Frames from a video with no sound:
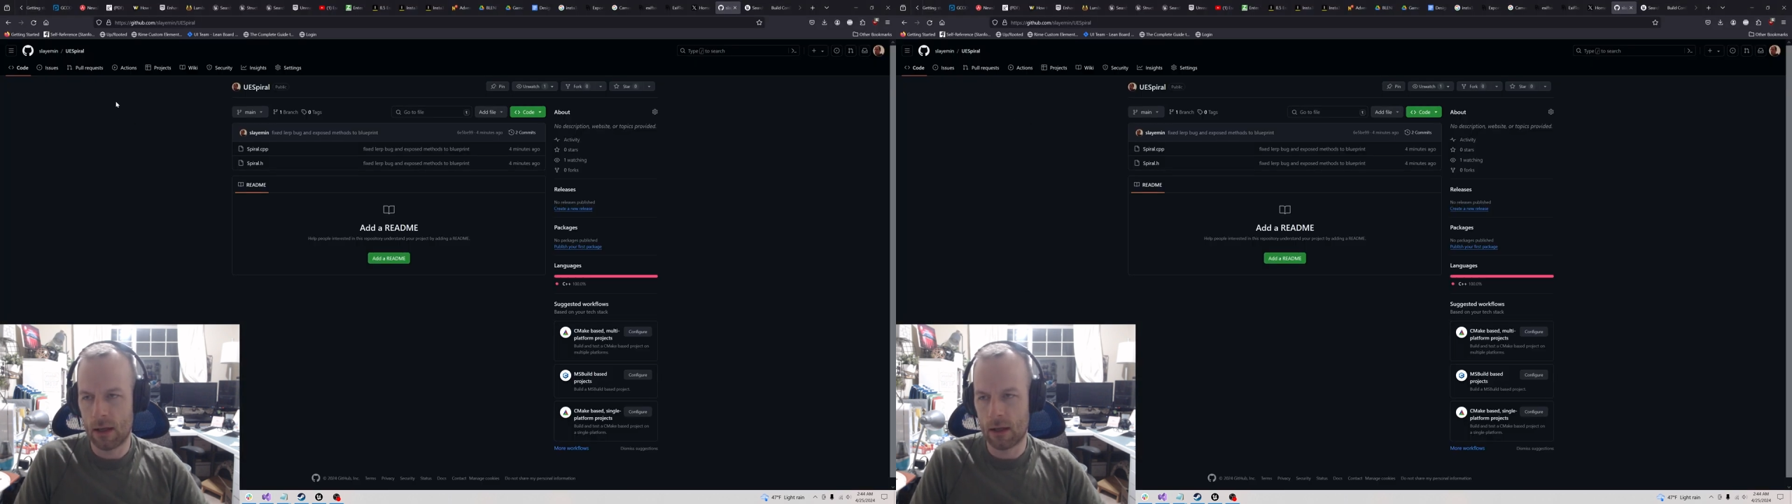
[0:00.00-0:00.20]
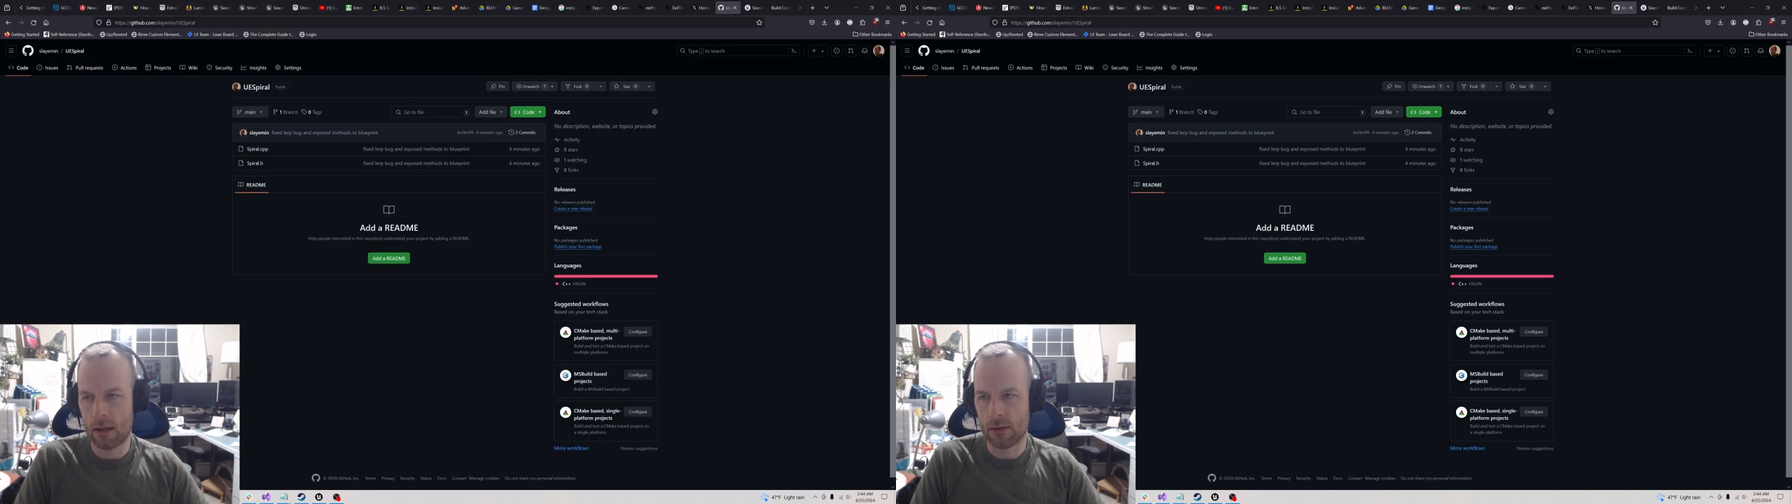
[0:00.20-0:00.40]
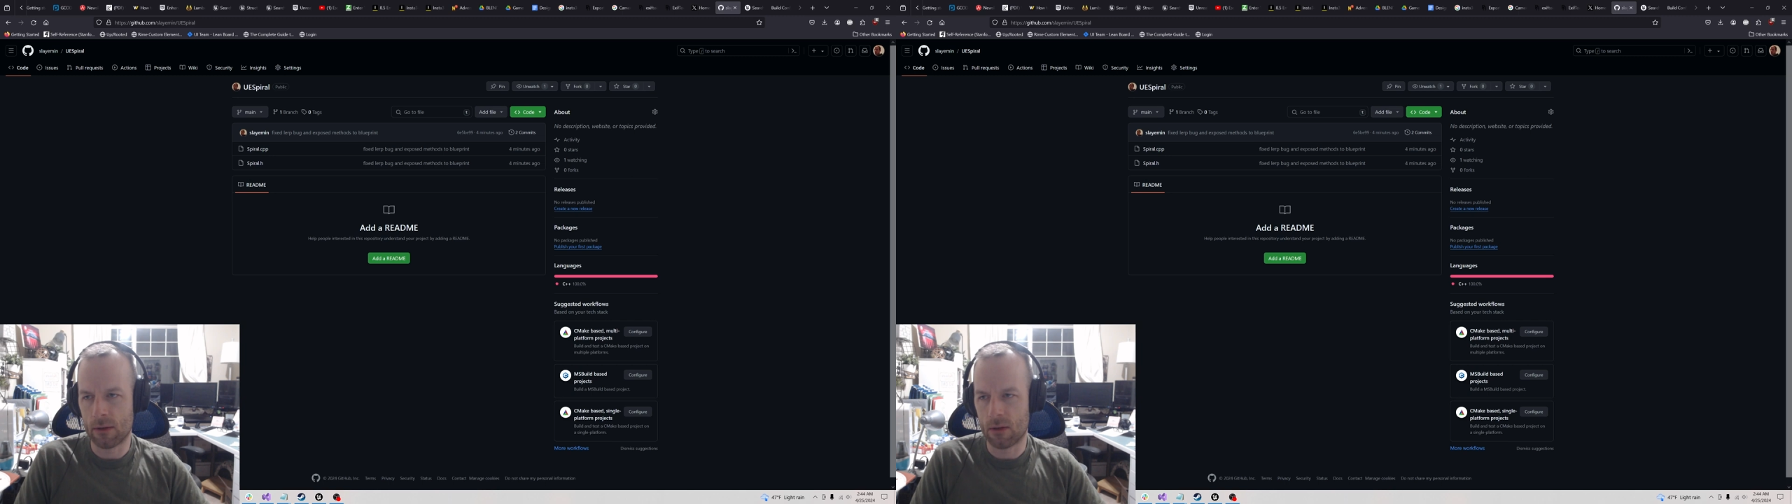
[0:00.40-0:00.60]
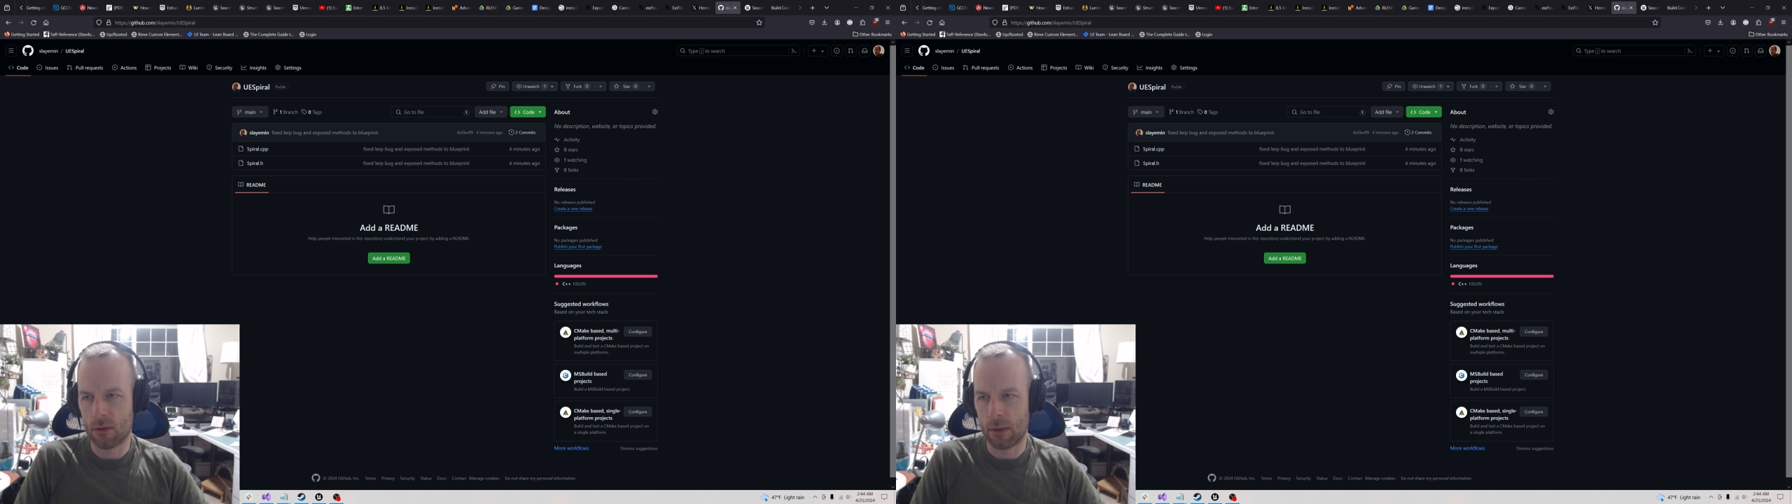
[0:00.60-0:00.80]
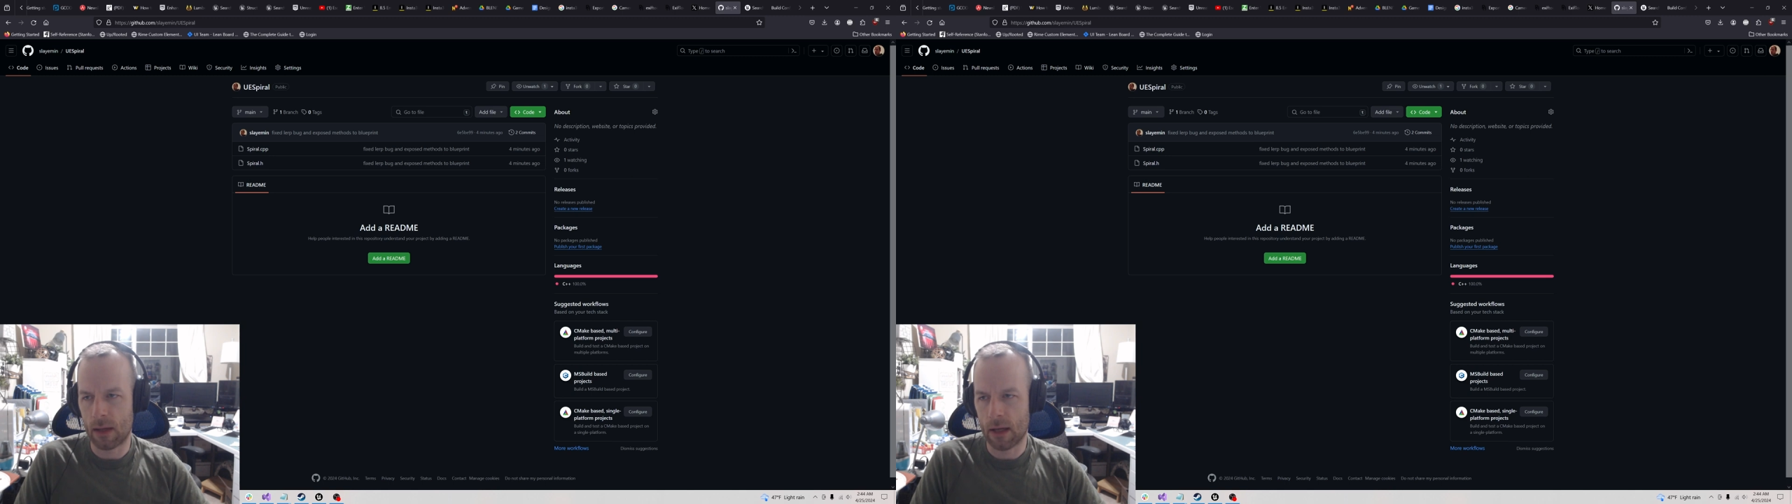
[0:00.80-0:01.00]
it is going to
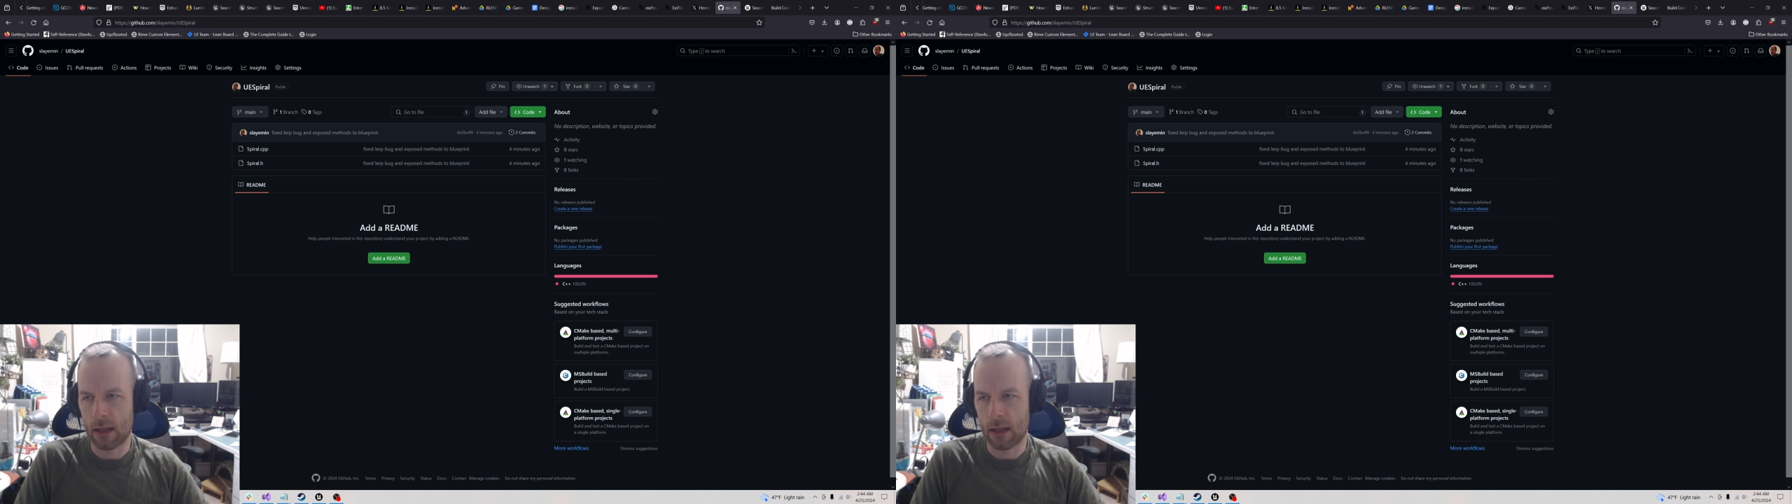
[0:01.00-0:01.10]
be at